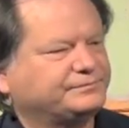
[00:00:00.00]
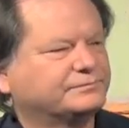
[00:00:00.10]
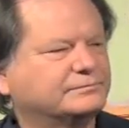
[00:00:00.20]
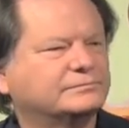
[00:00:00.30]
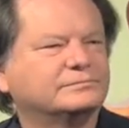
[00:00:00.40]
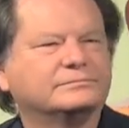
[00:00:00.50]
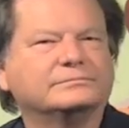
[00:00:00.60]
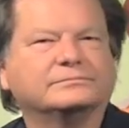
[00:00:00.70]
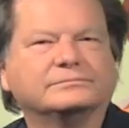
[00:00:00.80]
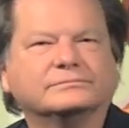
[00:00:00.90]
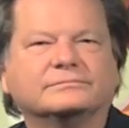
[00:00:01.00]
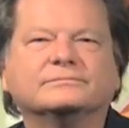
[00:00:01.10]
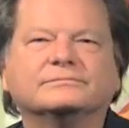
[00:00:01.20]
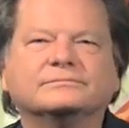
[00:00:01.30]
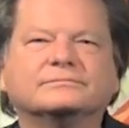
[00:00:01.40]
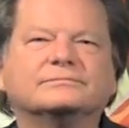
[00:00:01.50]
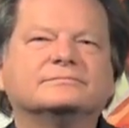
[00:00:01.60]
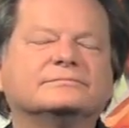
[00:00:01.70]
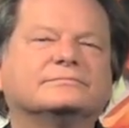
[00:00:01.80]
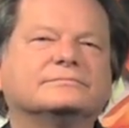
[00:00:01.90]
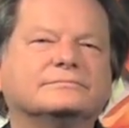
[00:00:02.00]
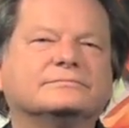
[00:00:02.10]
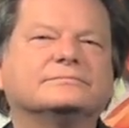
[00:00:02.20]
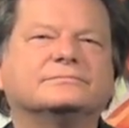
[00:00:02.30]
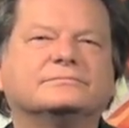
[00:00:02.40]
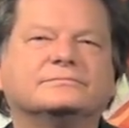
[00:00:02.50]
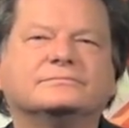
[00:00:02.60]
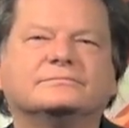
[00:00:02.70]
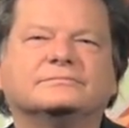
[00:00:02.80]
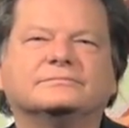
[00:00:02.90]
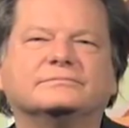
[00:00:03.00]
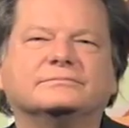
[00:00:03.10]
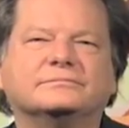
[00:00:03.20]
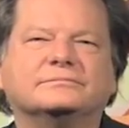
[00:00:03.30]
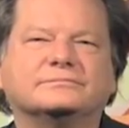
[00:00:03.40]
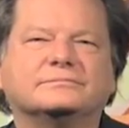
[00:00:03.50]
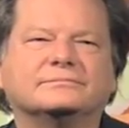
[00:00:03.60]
[no speech]